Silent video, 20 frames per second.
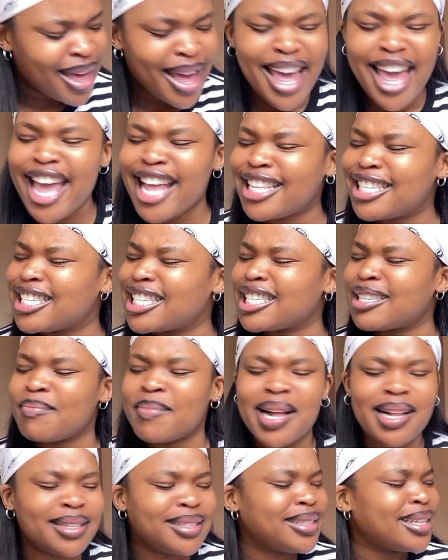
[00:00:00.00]
It
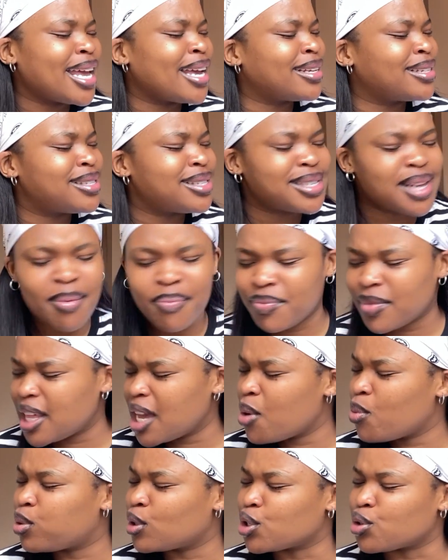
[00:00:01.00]
smelled like
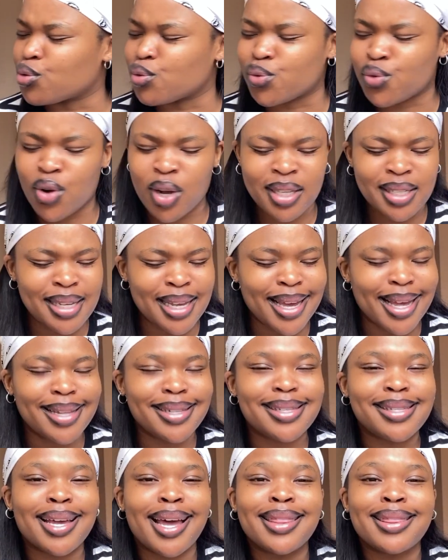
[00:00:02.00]
something was rotting
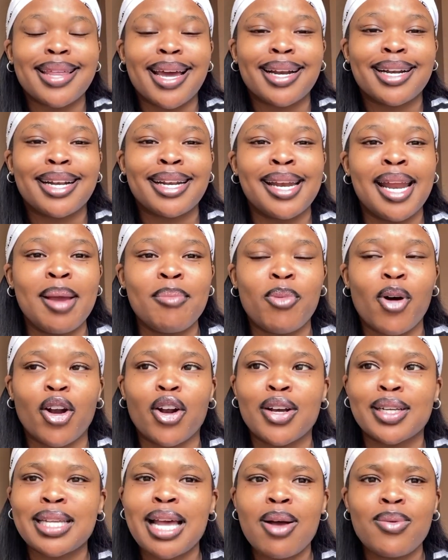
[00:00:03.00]
inside that clay pot,
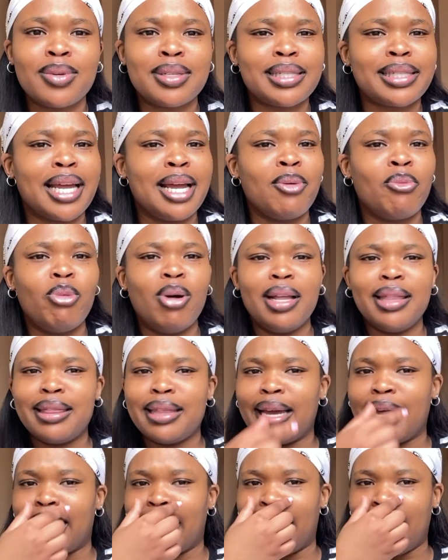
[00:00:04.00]
because I was like, what the
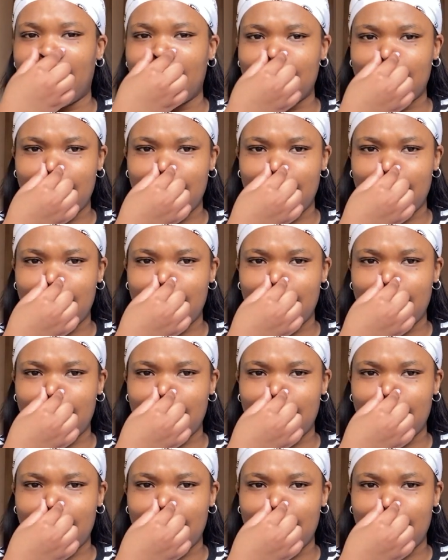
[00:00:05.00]
hell?